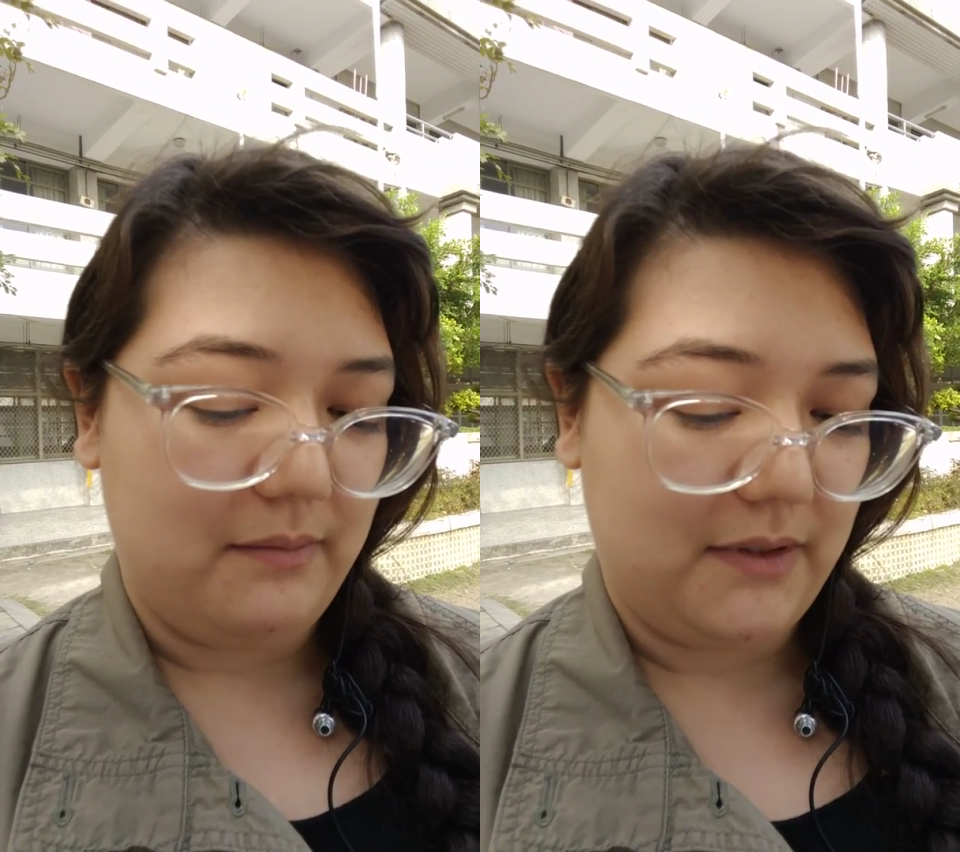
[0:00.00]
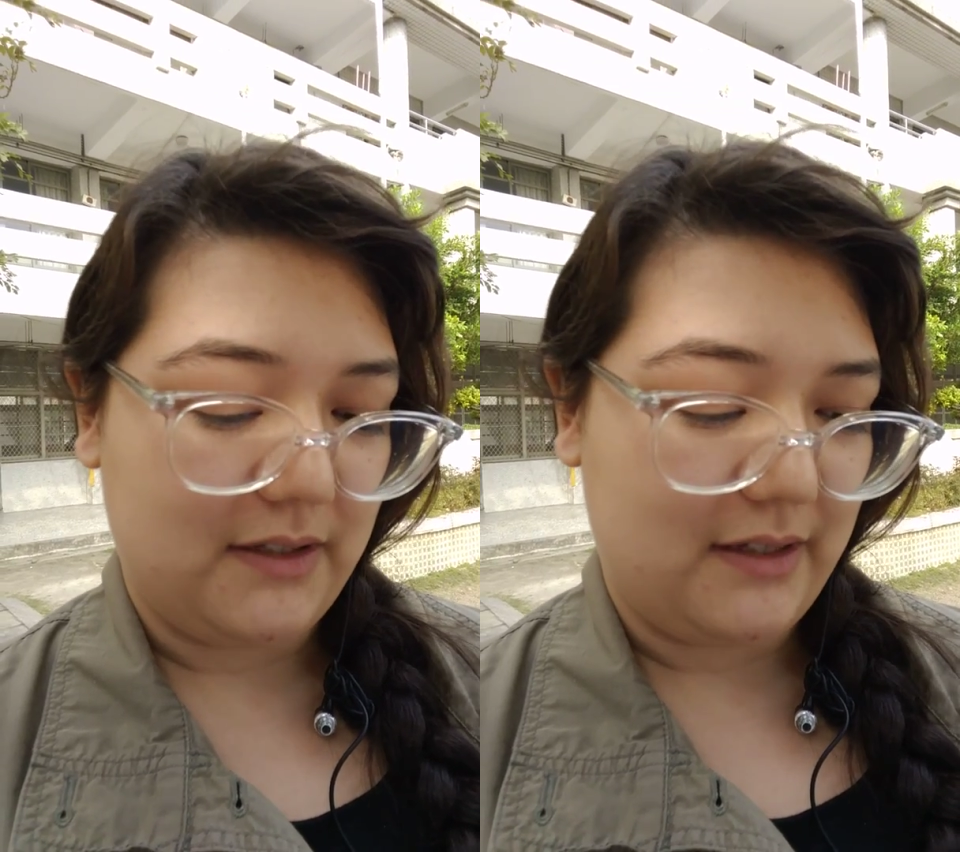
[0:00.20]

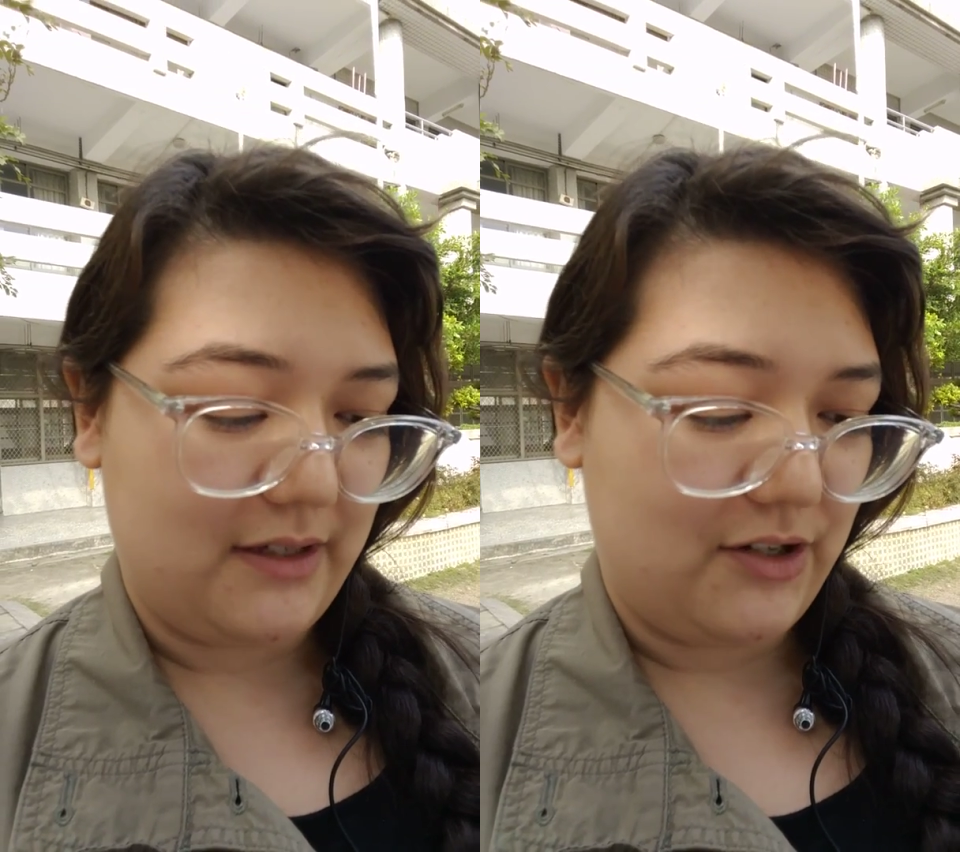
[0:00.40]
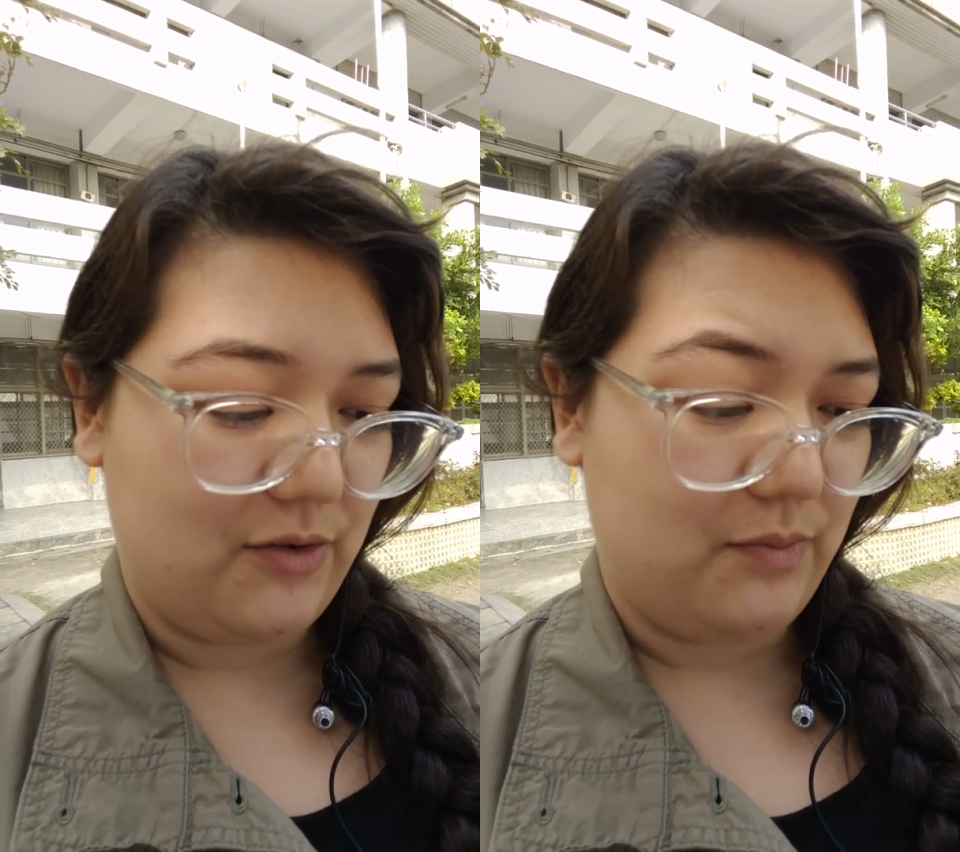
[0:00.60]
because this
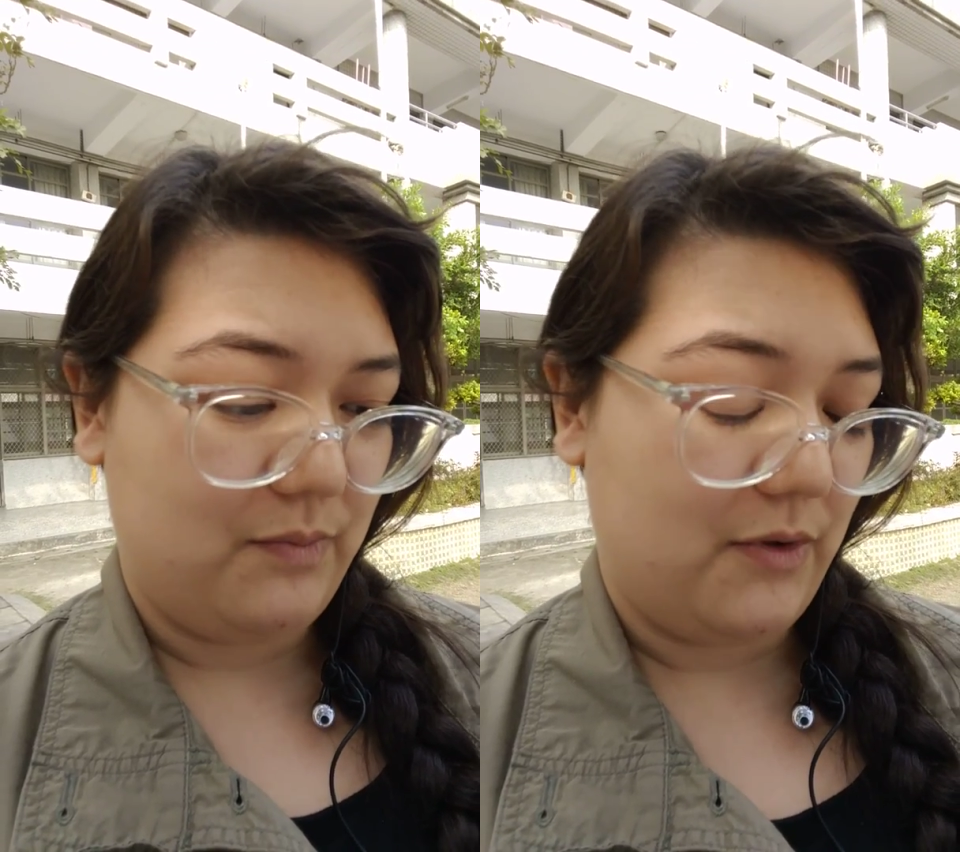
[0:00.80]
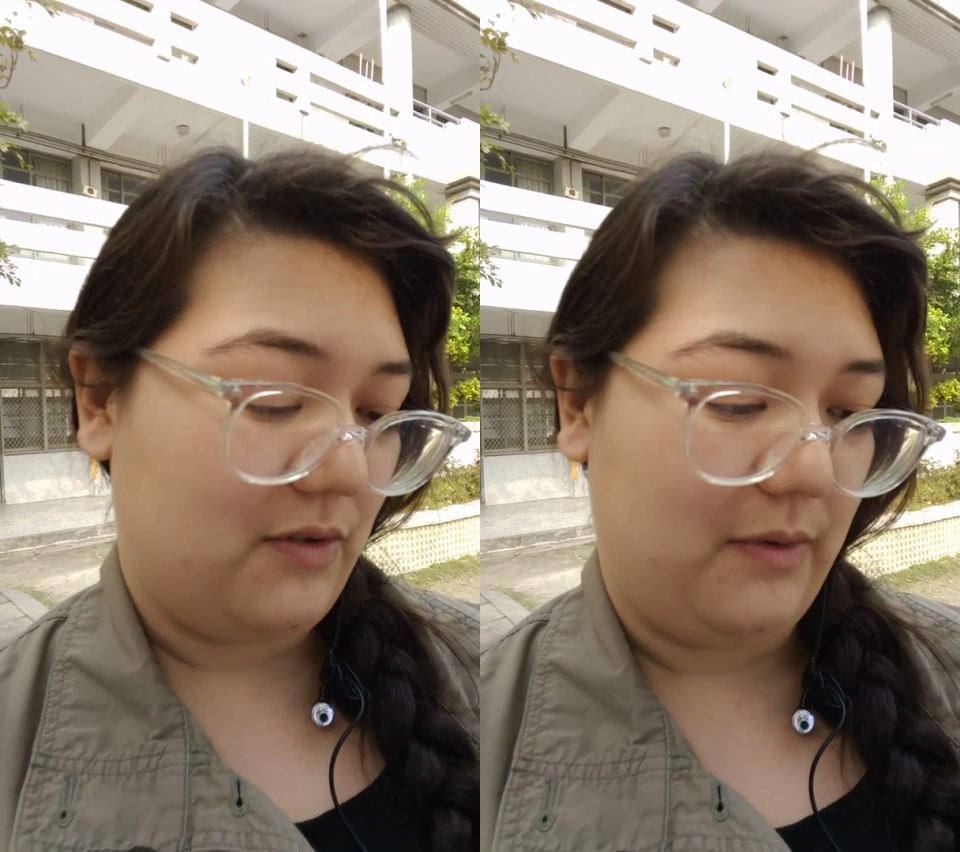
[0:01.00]
is
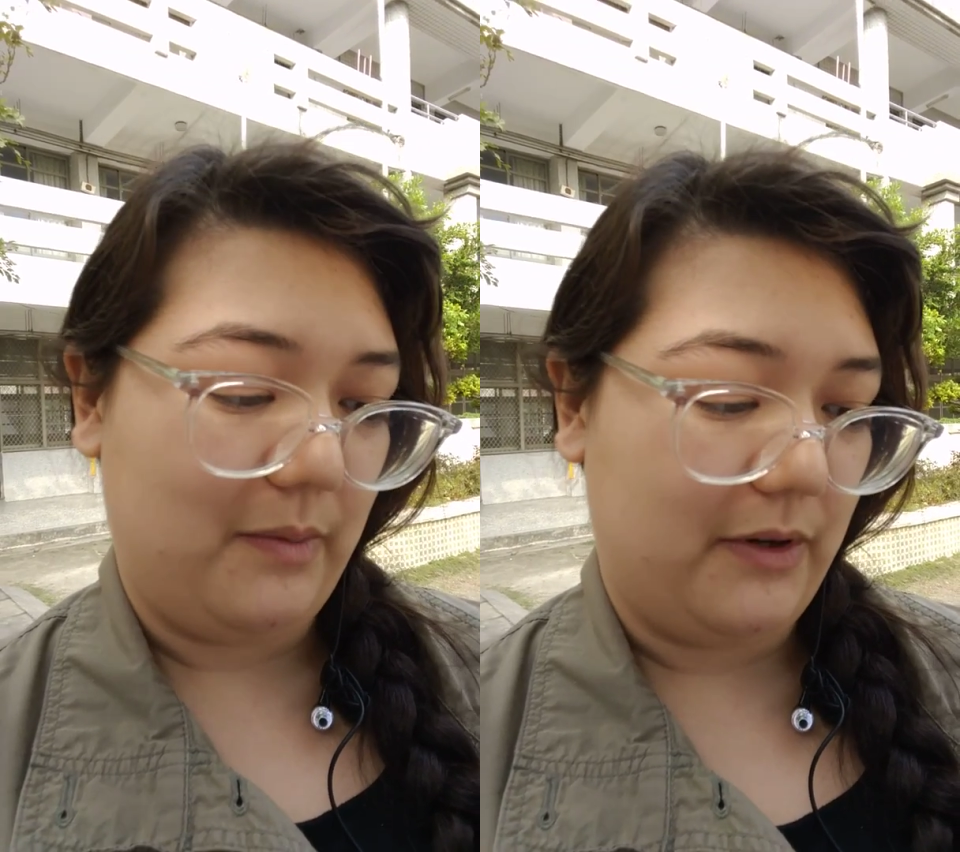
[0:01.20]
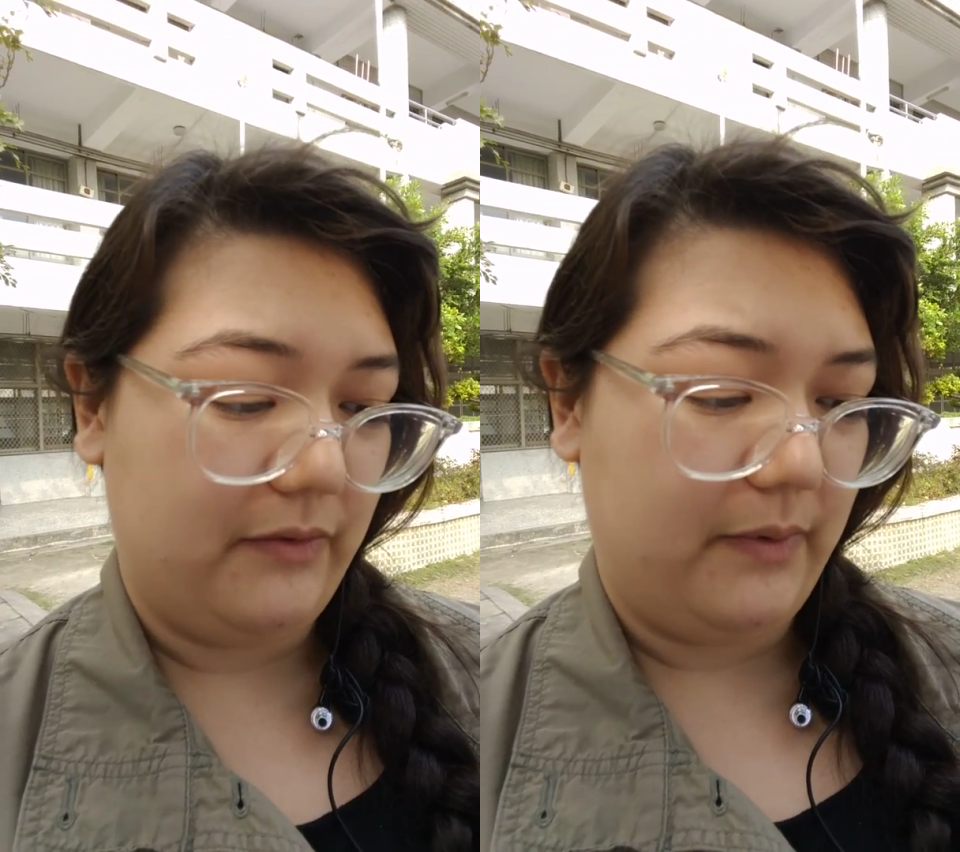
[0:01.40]
supposed to be a
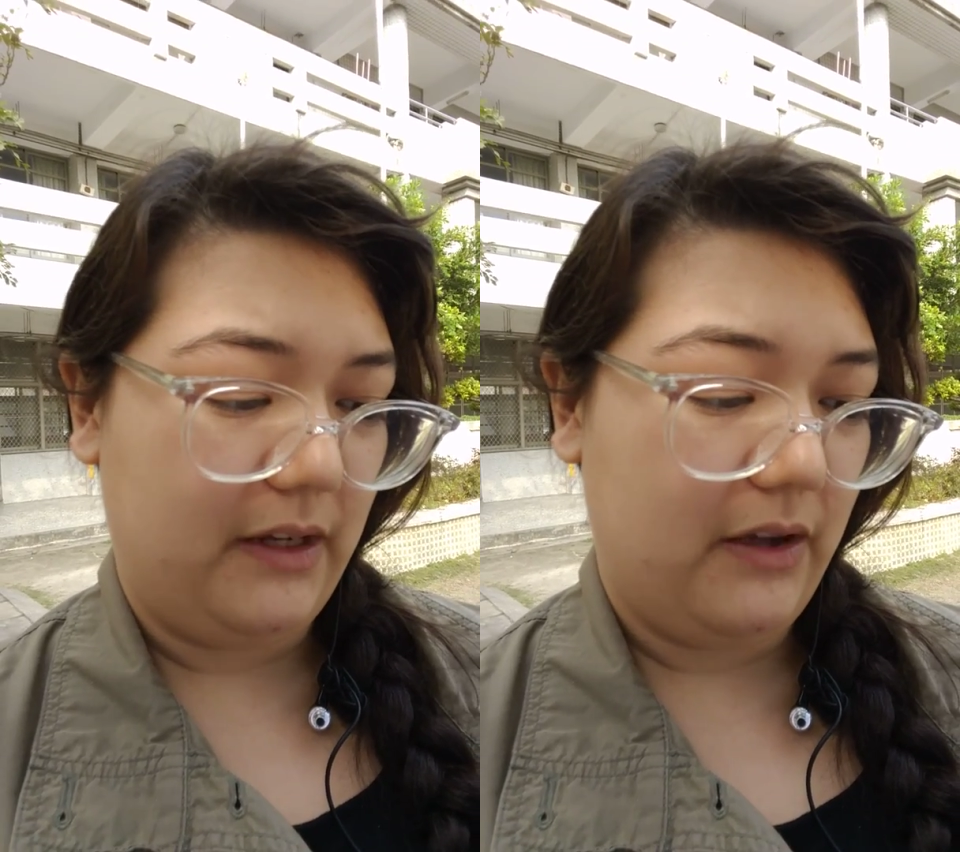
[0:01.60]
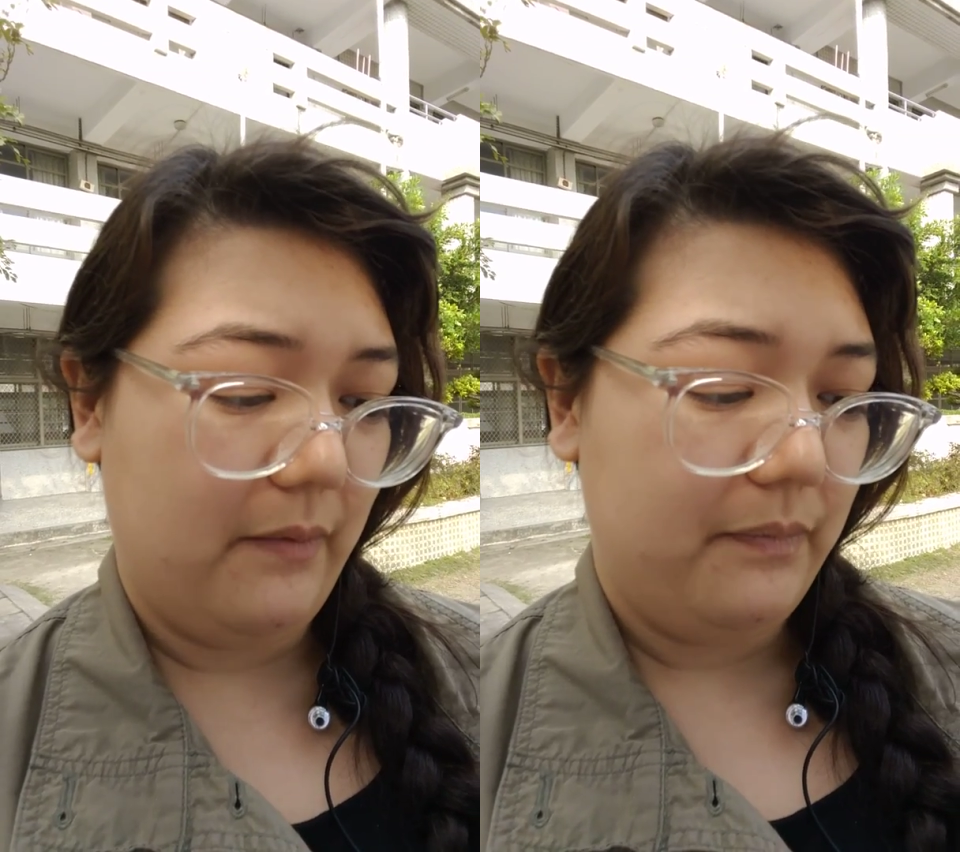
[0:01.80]
brief
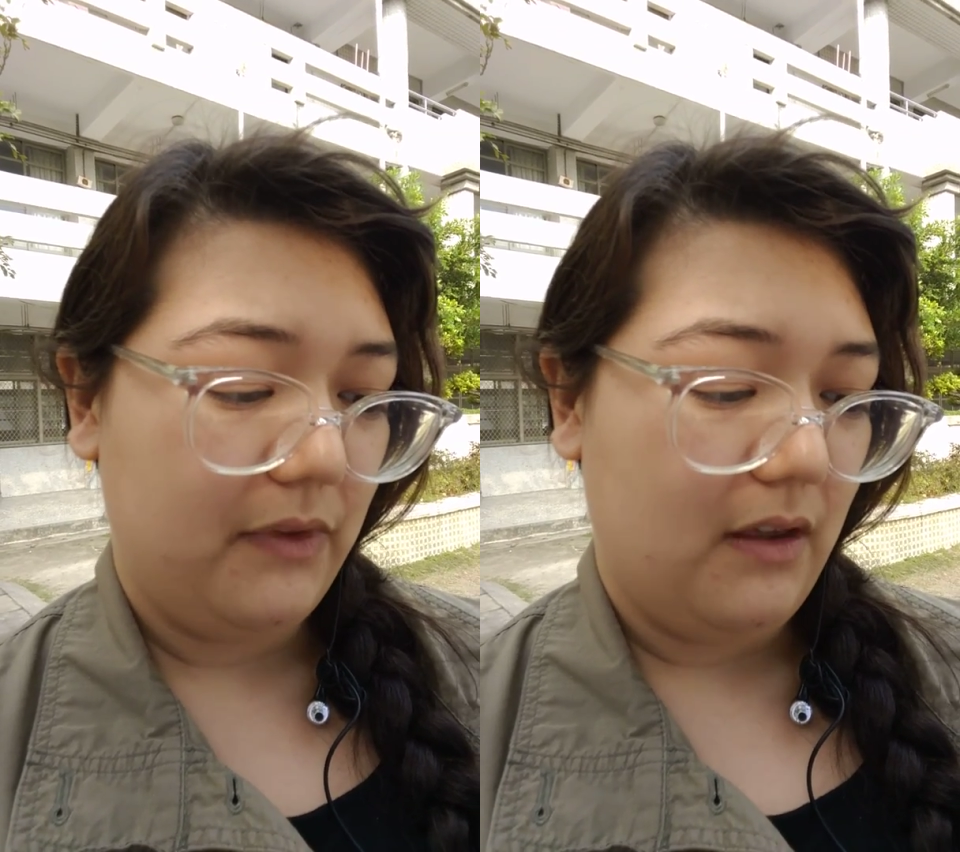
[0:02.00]
video.